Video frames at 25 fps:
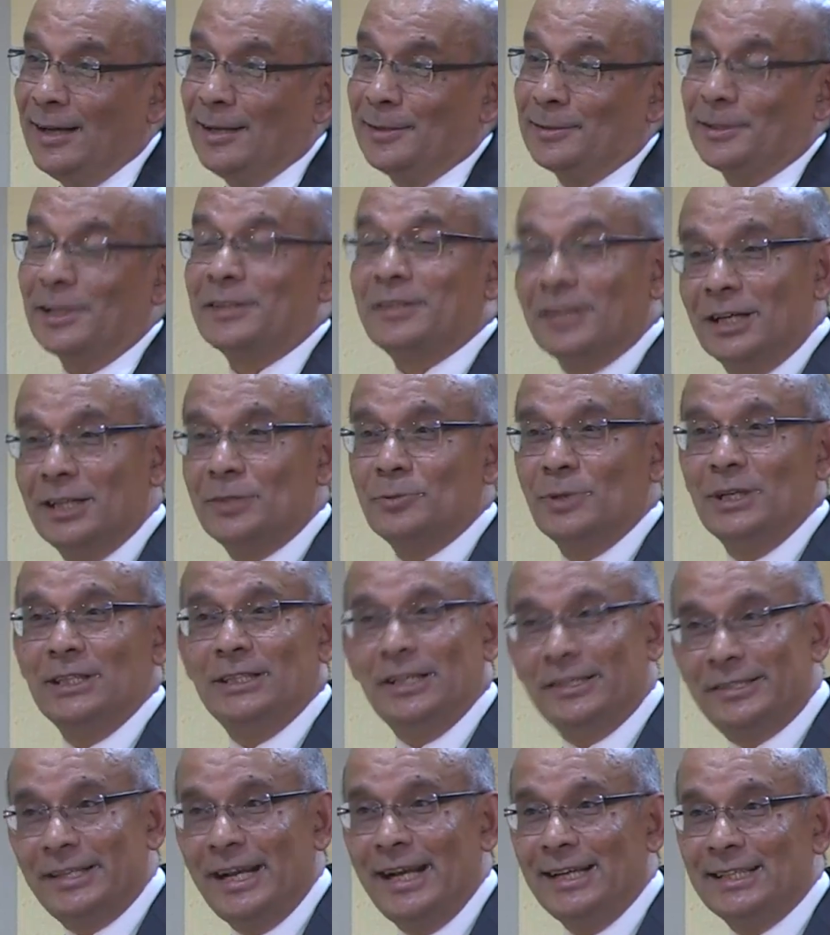the third world
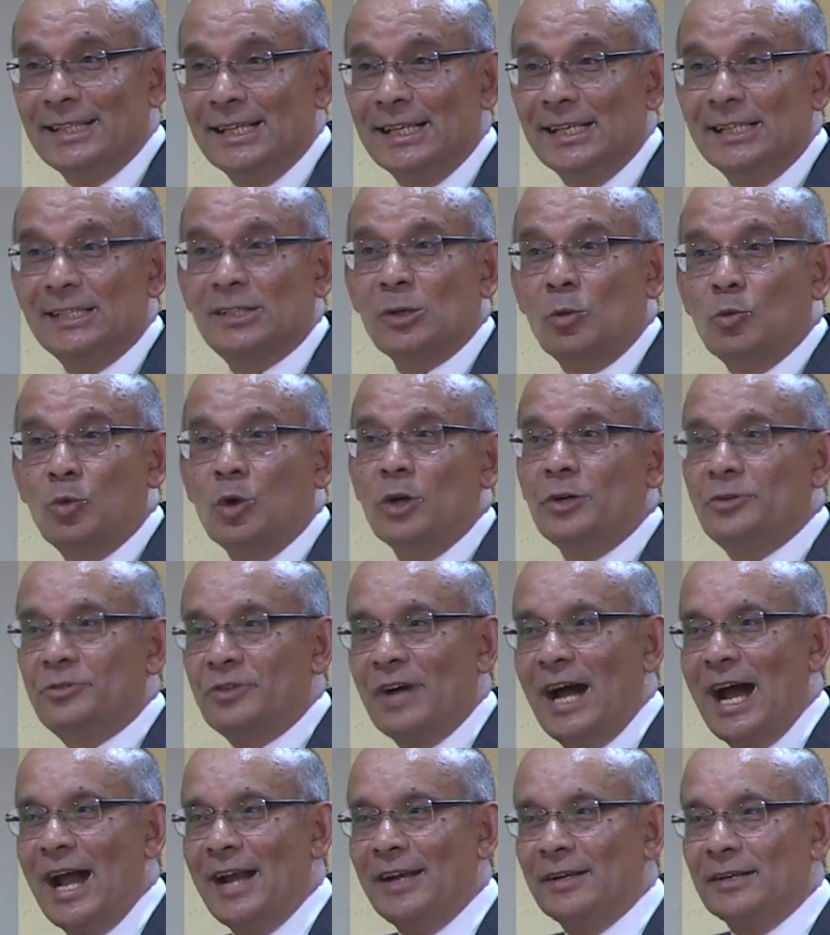dictators would
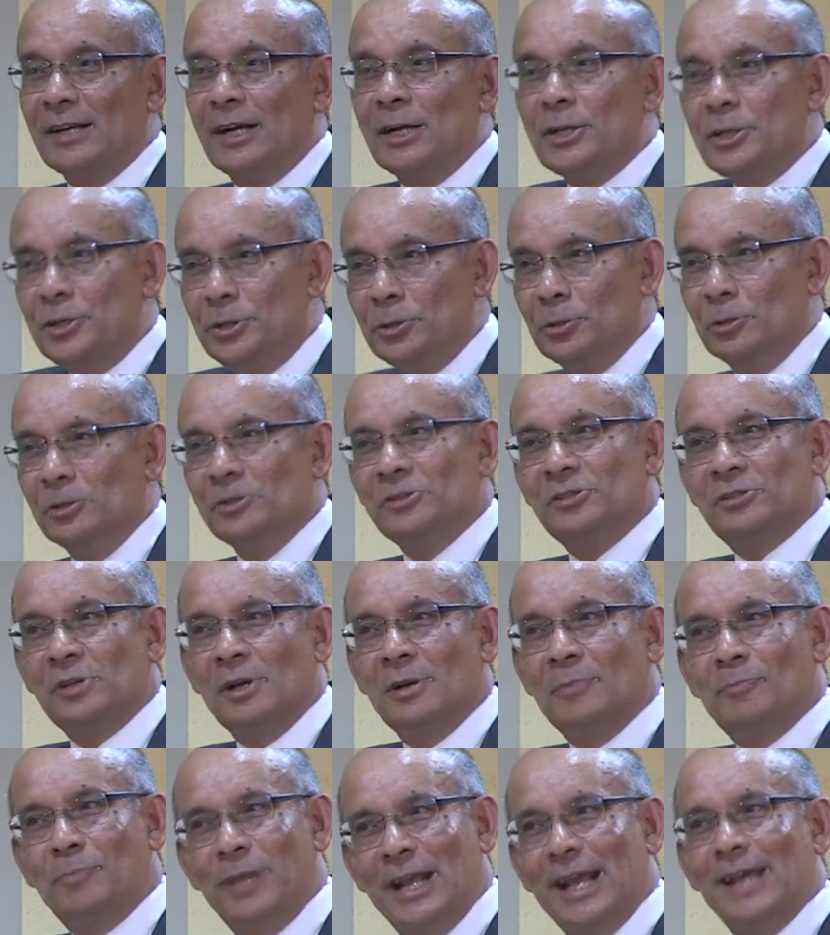try and
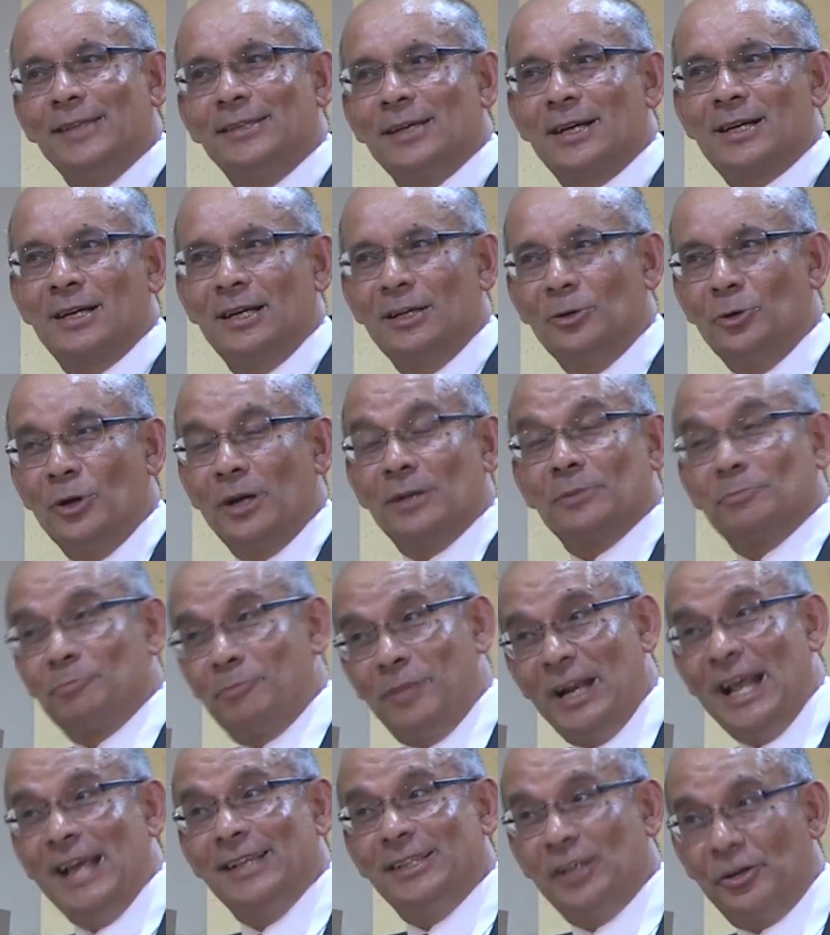play
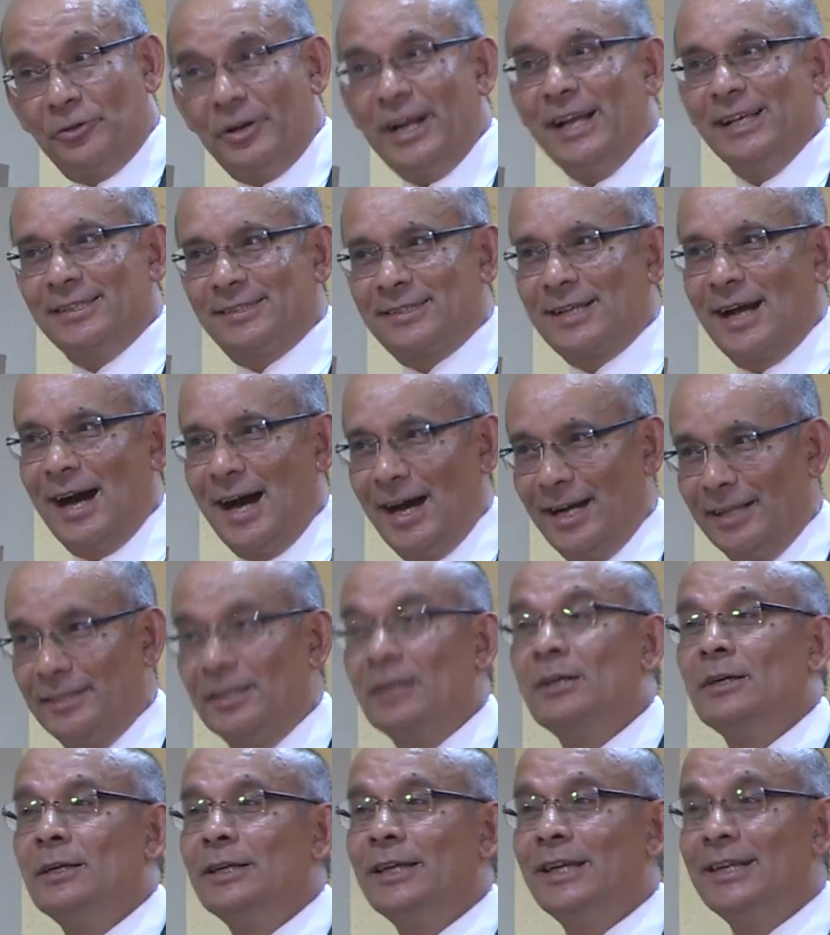the race card.
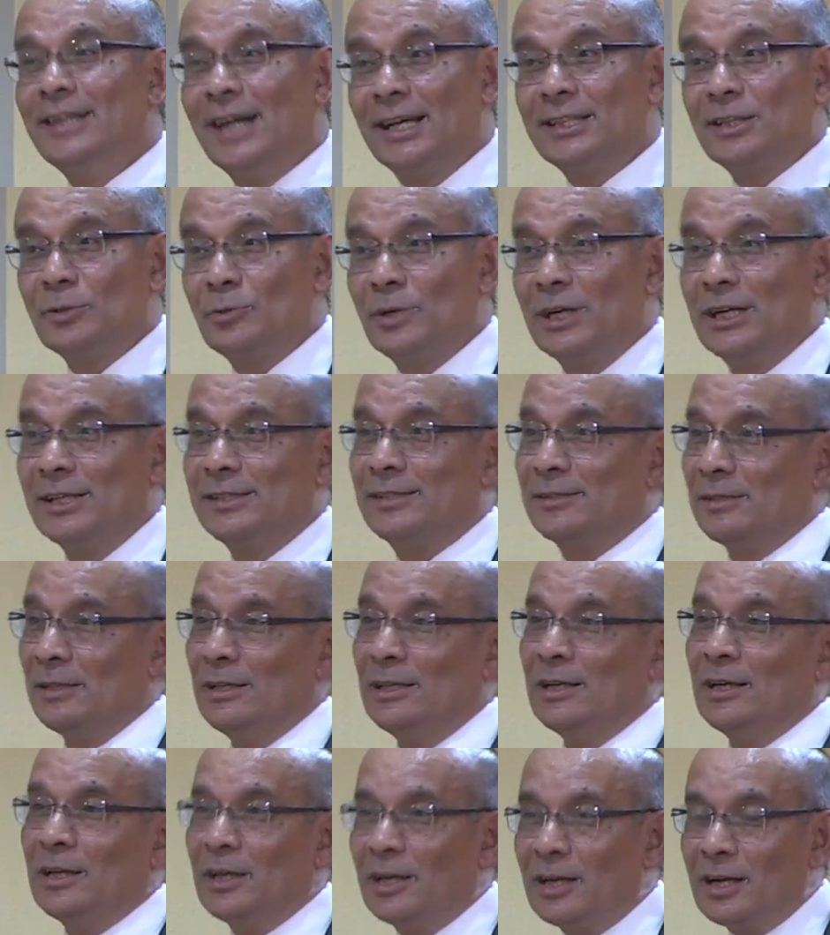In other words,
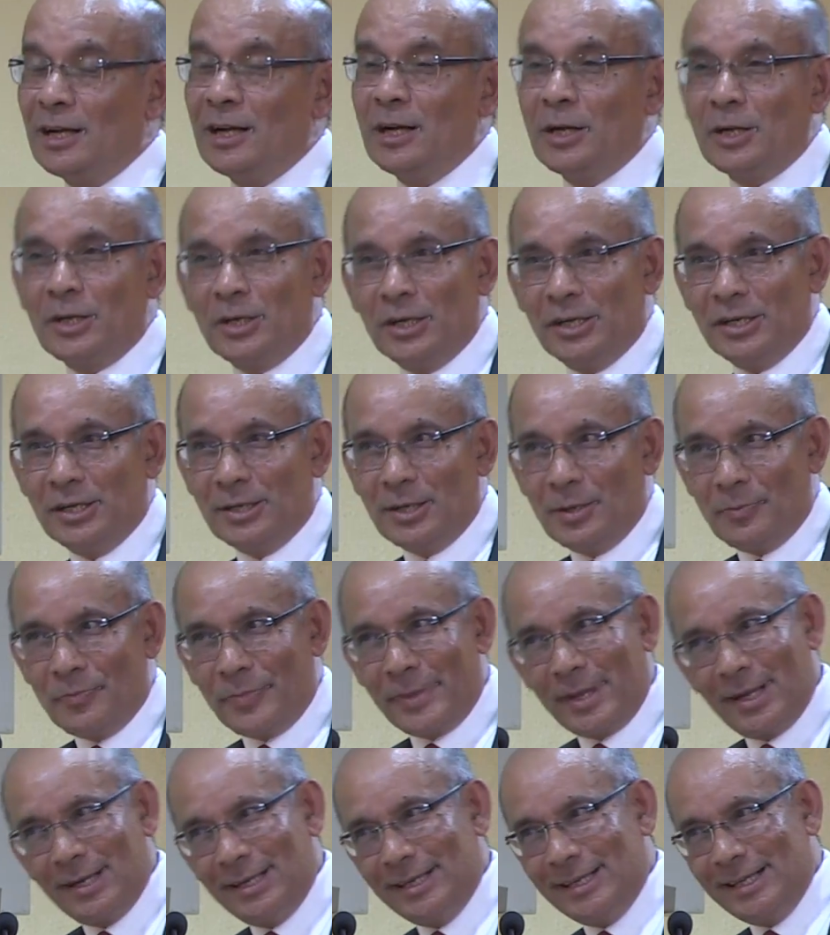
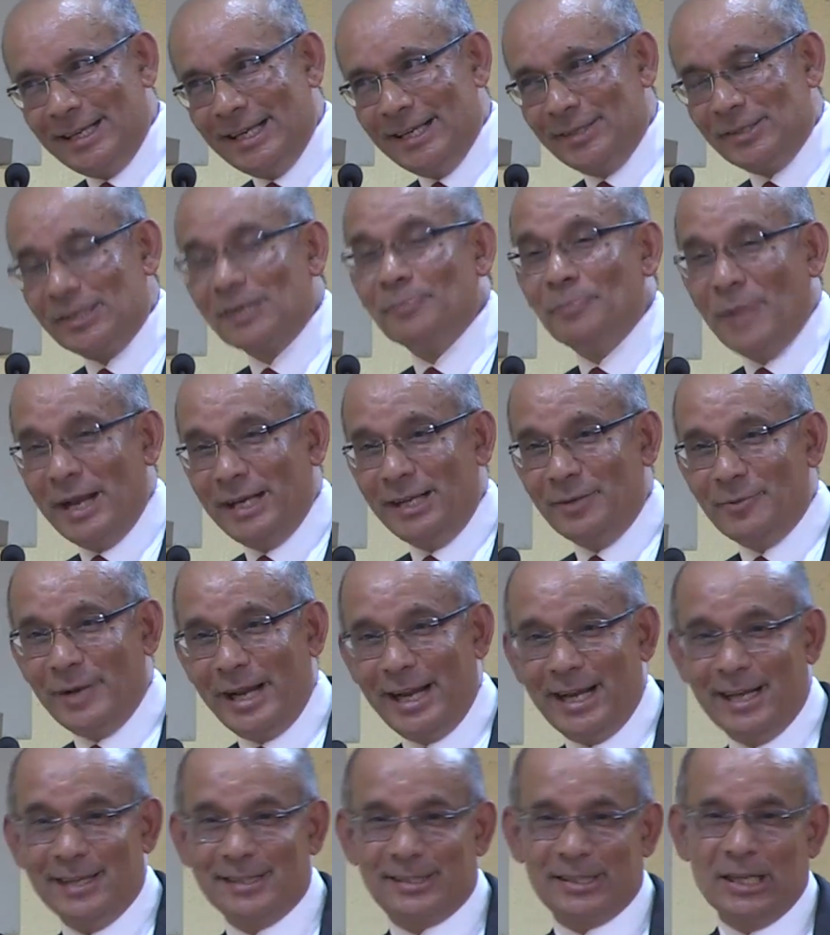in many
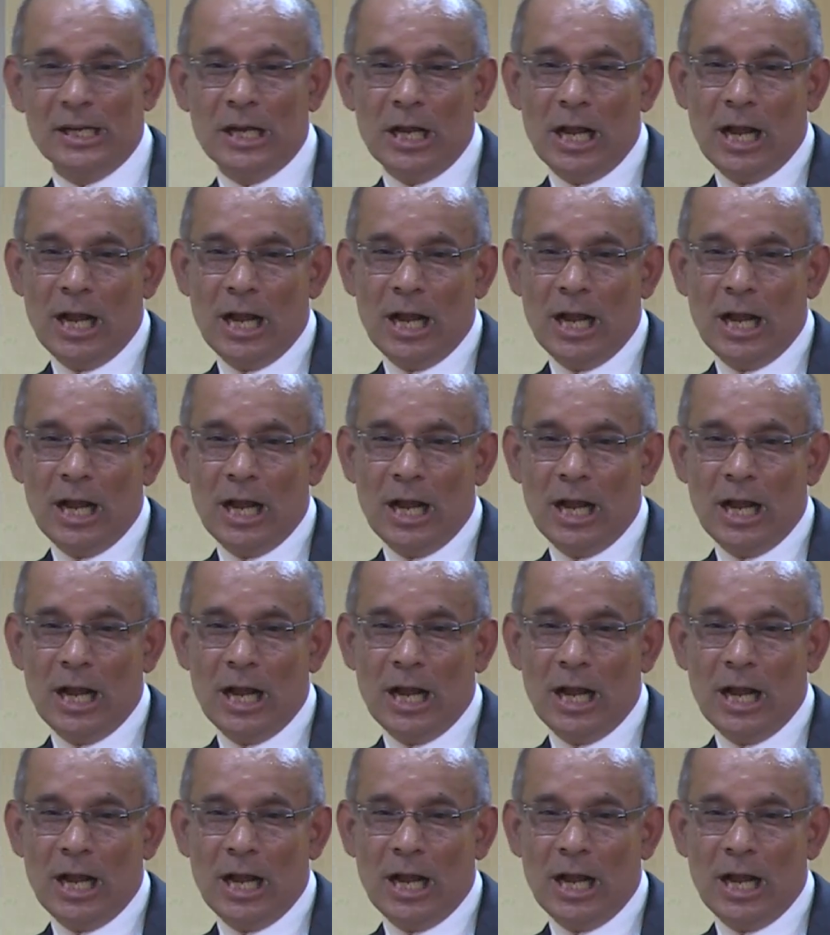ways,